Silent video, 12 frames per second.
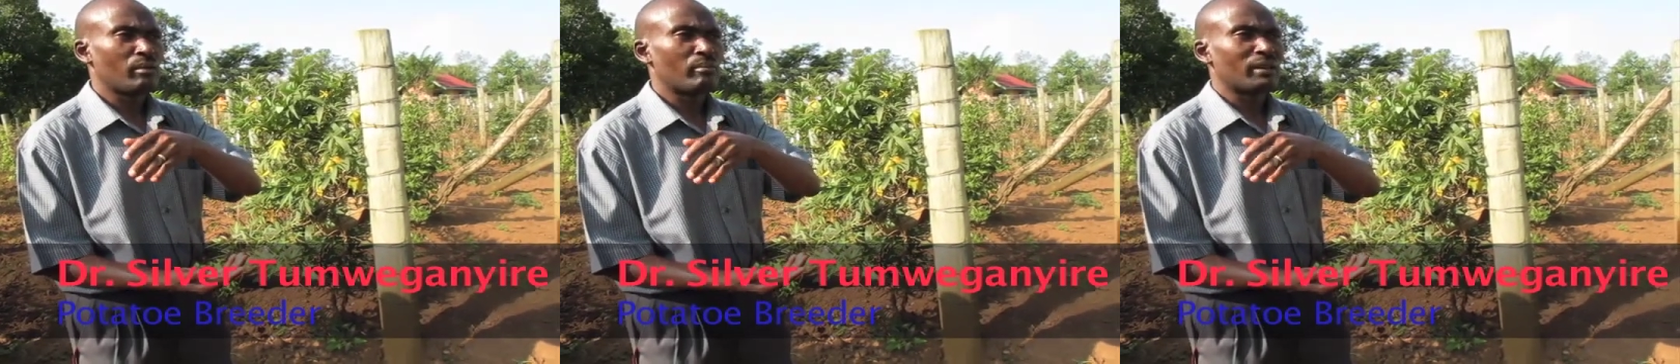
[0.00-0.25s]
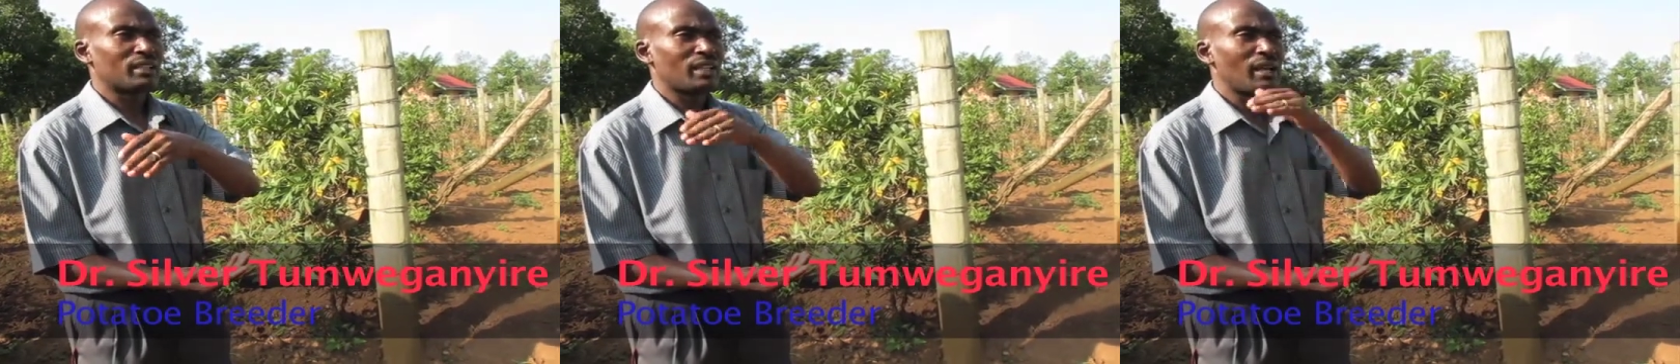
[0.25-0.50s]

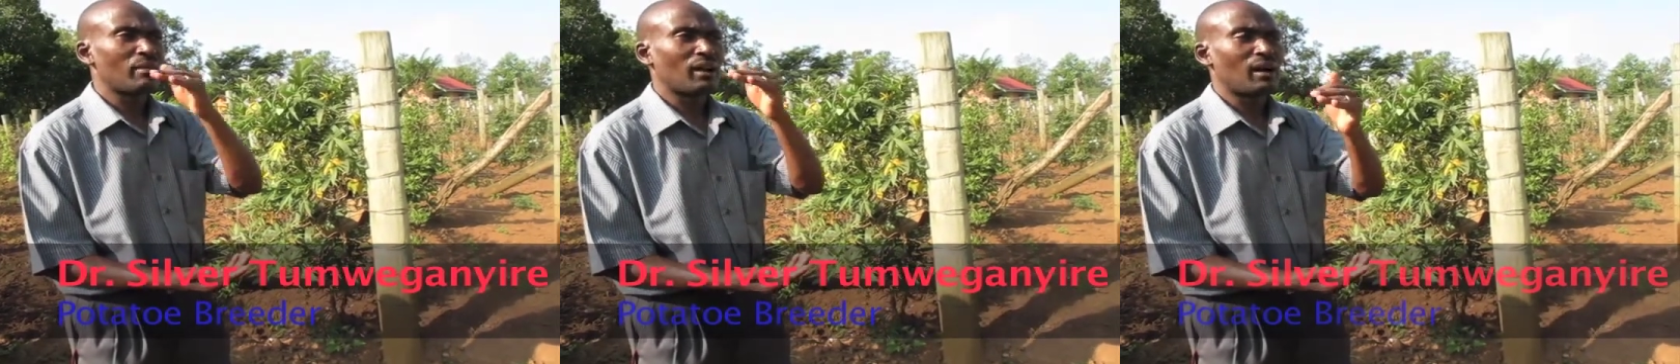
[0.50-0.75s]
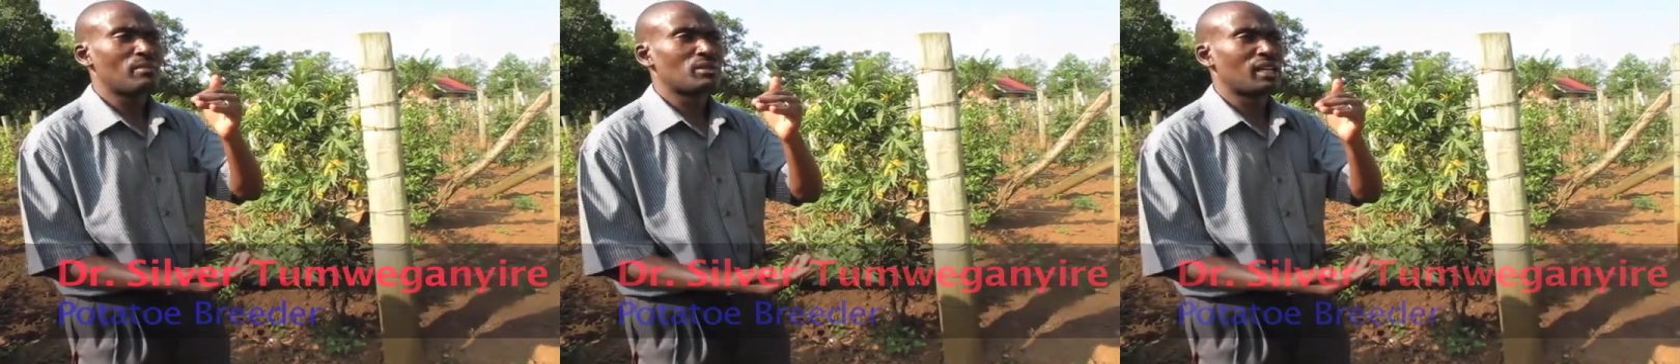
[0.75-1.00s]
But time
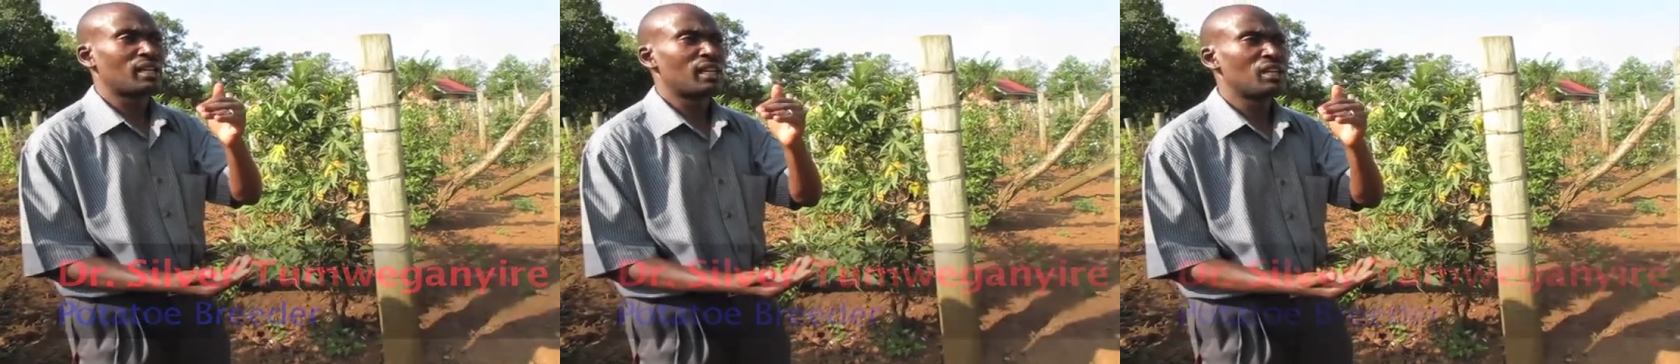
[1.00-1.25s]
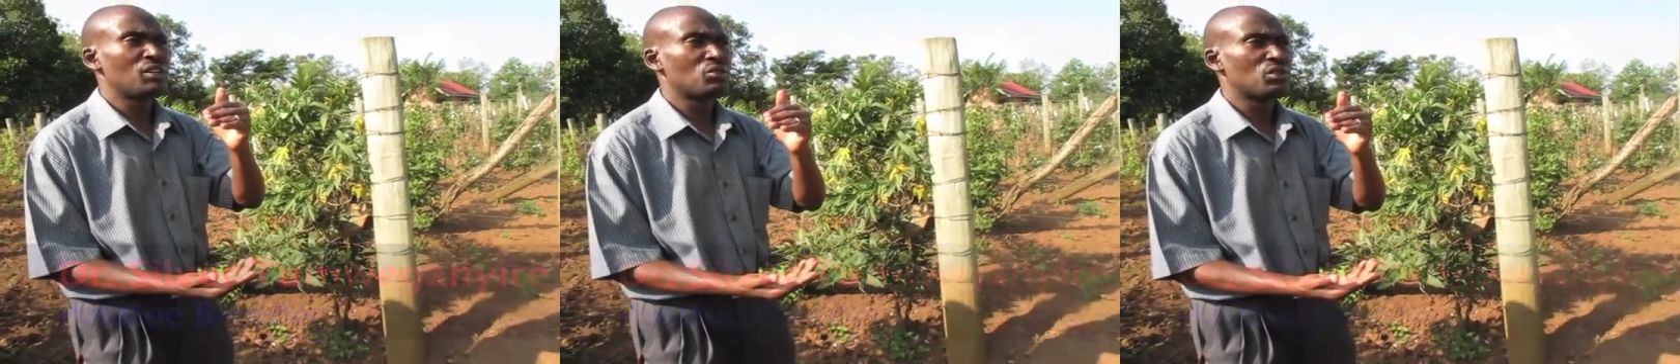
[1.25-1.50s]
comes and
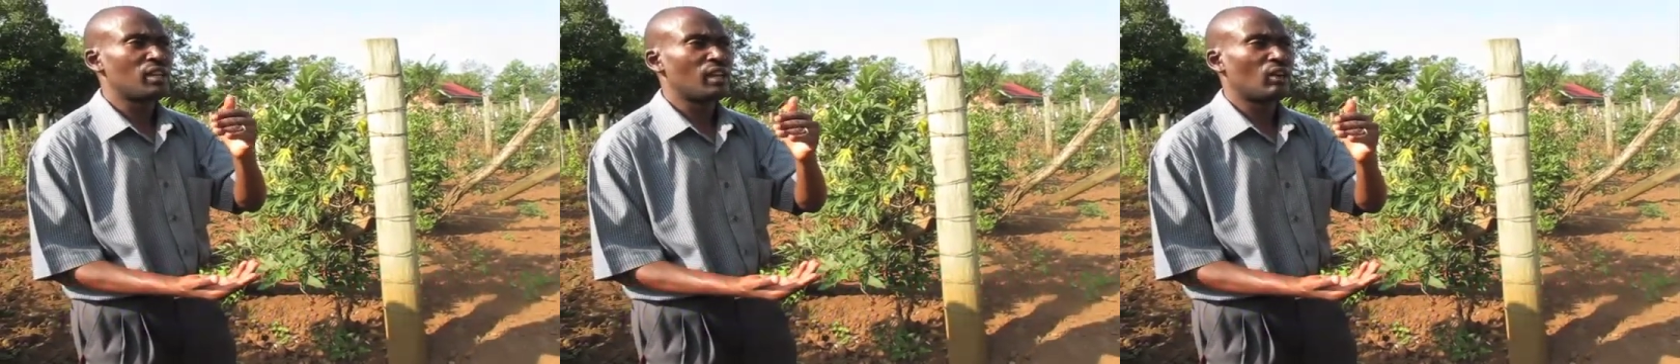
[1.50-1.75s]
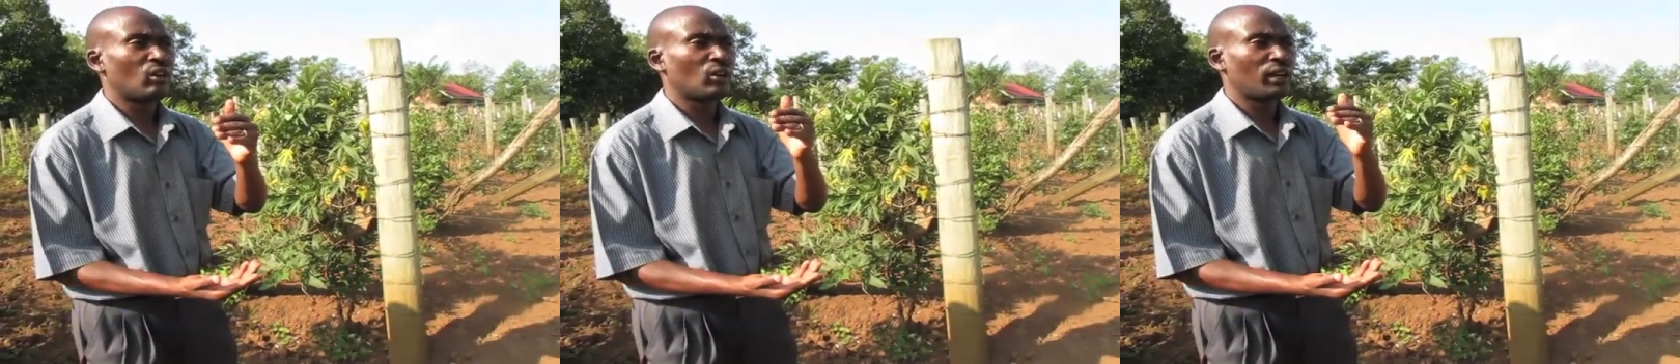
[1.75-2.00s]
then you
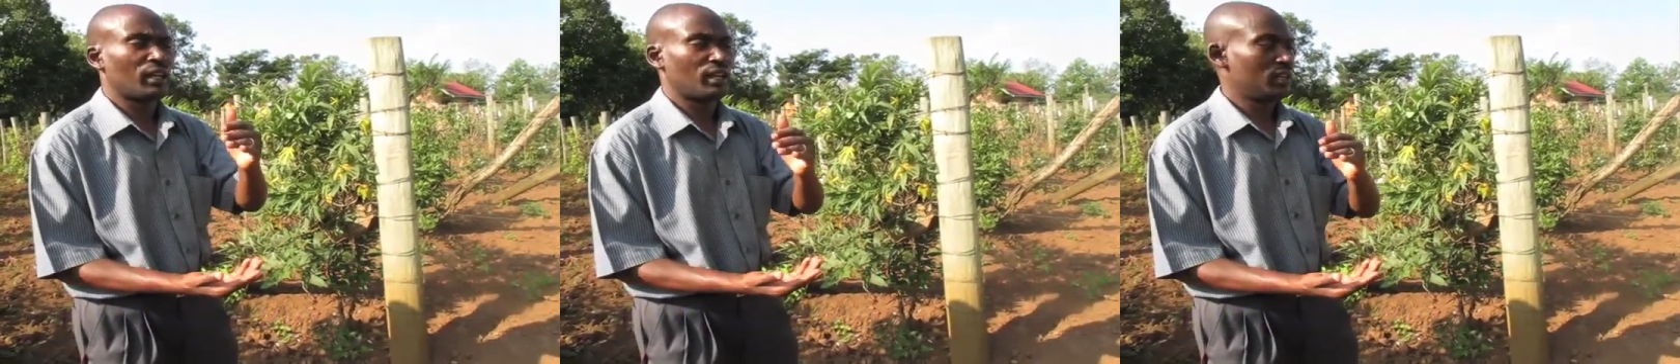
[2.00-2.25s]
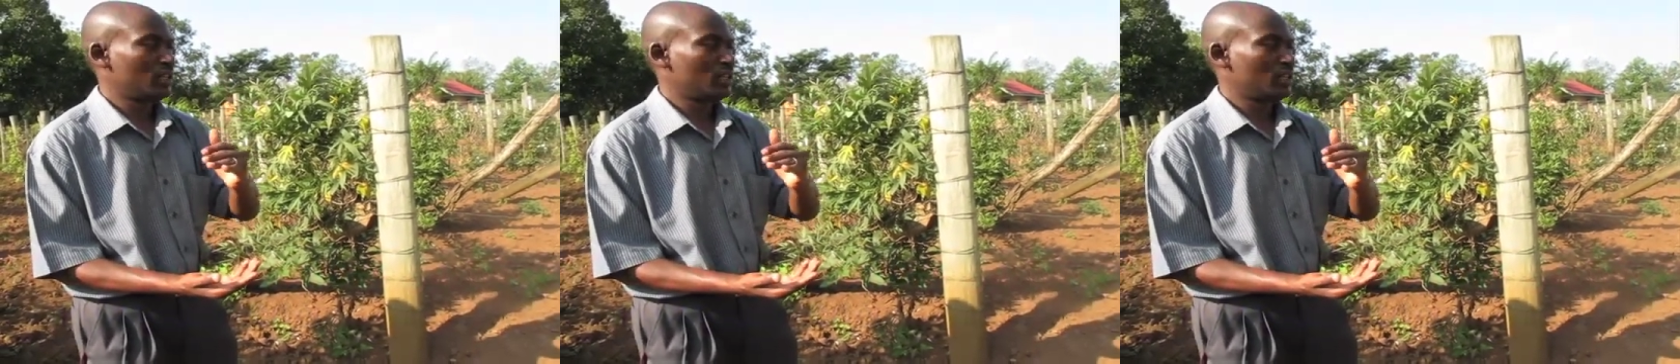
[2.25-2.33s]
say, okay,